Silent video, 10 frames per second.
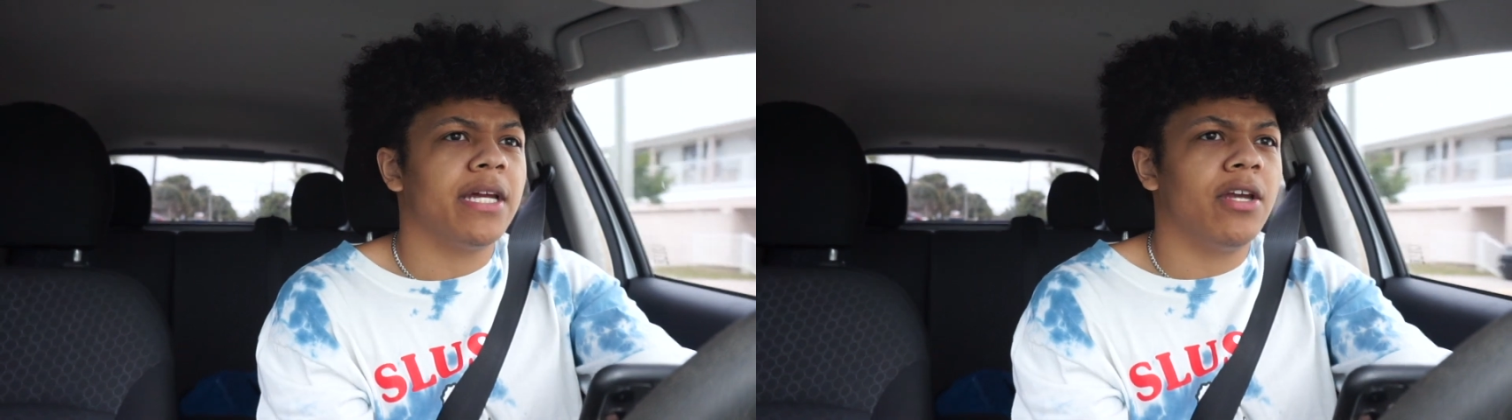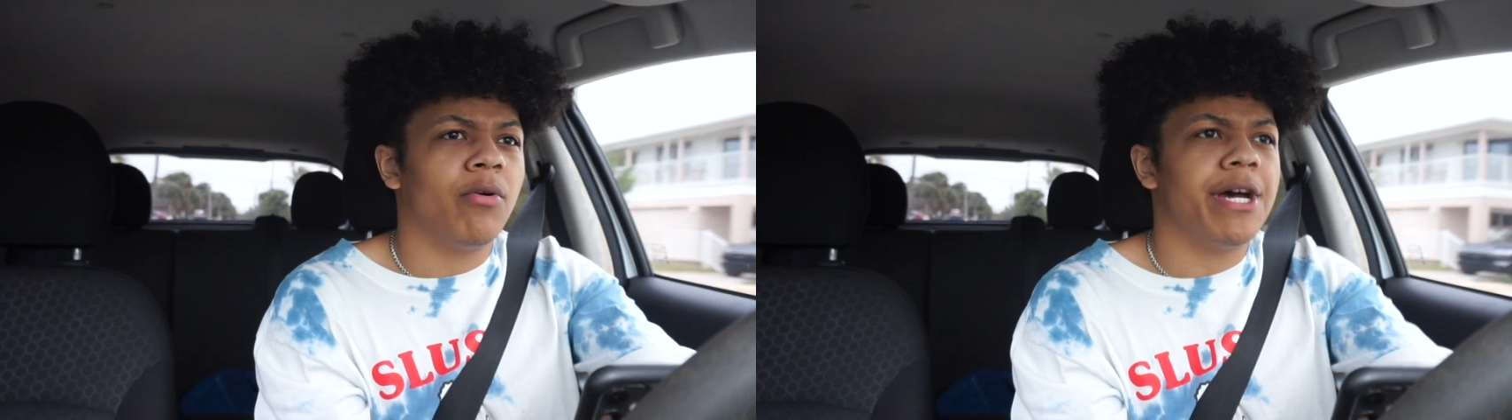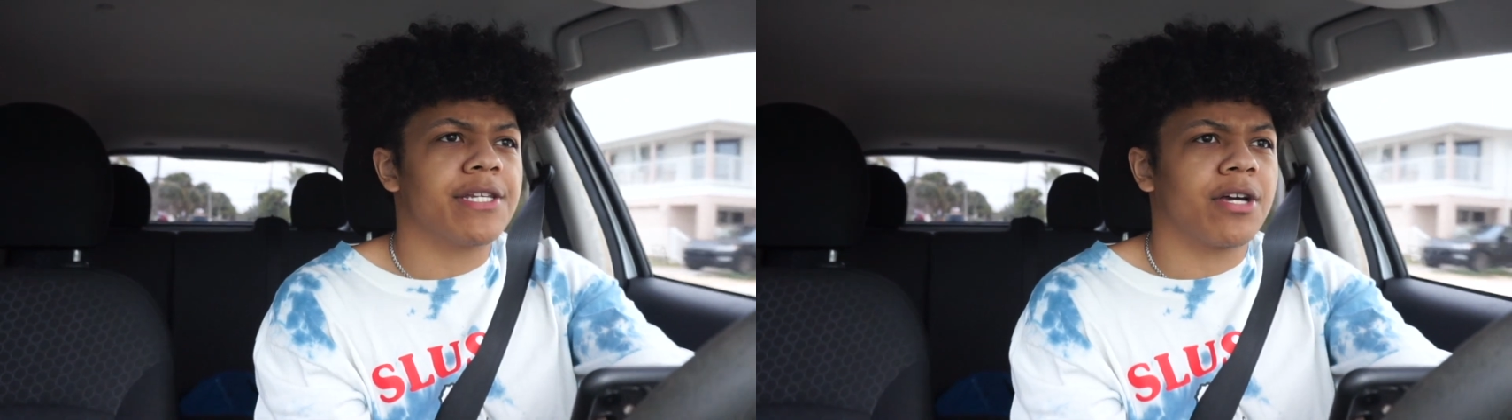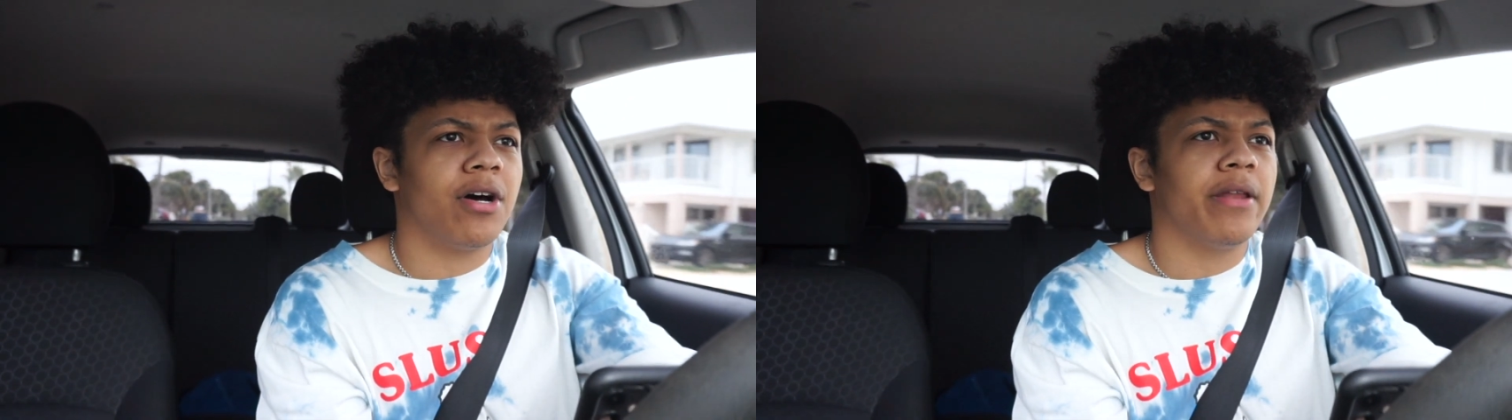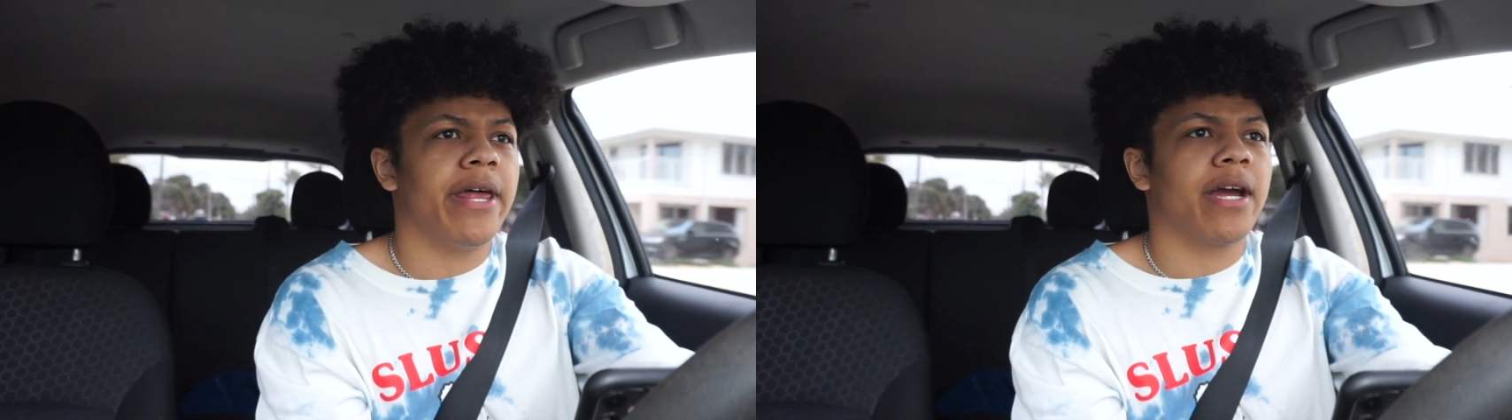I know why it's
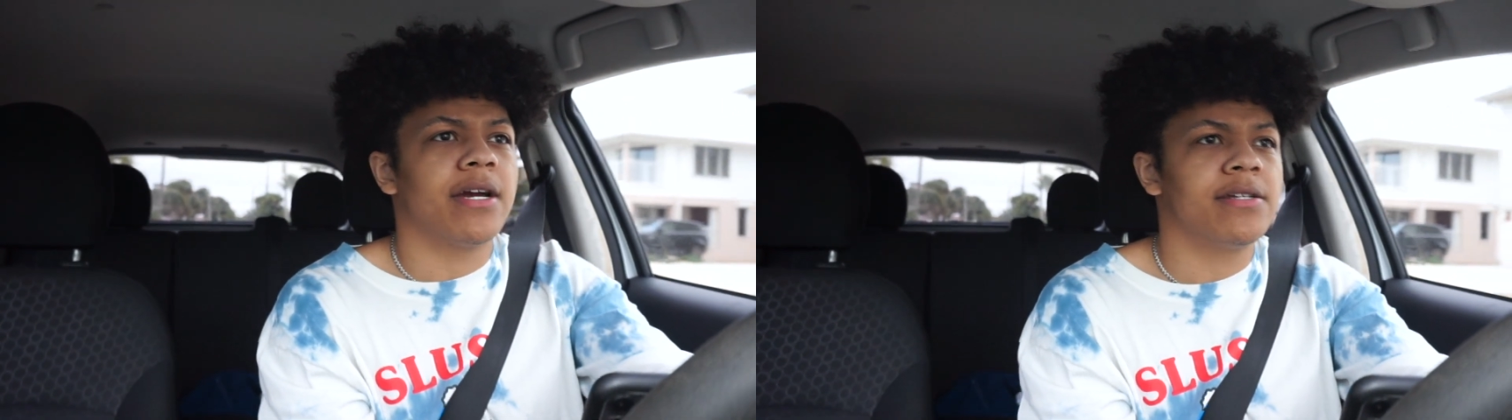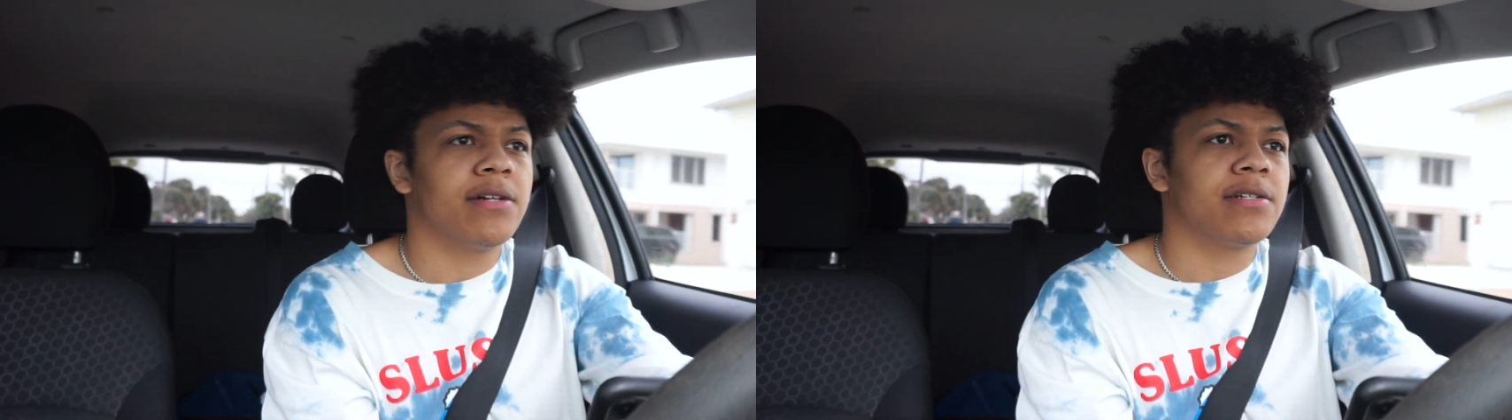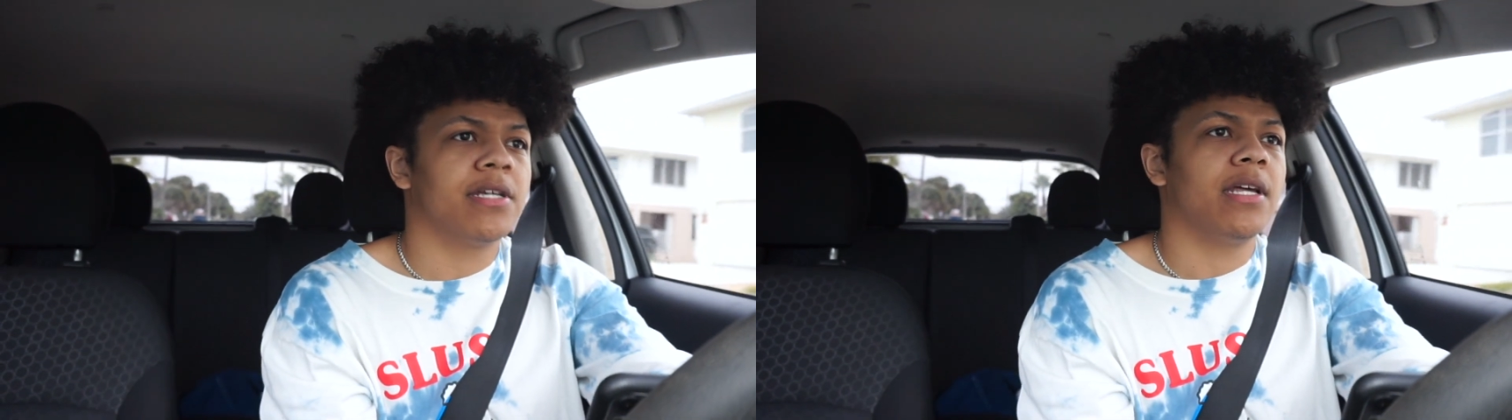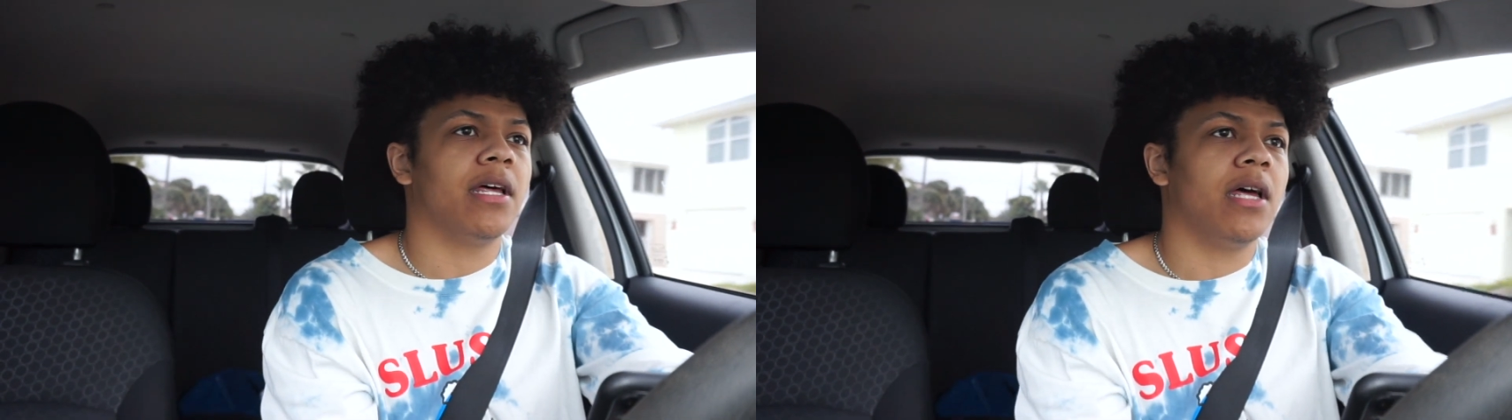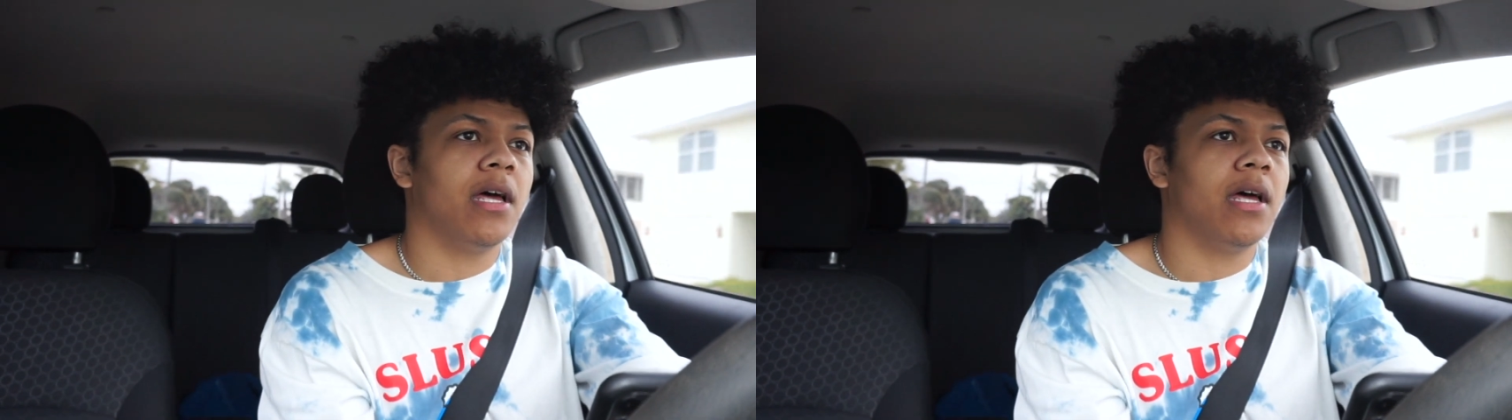called that, because there's a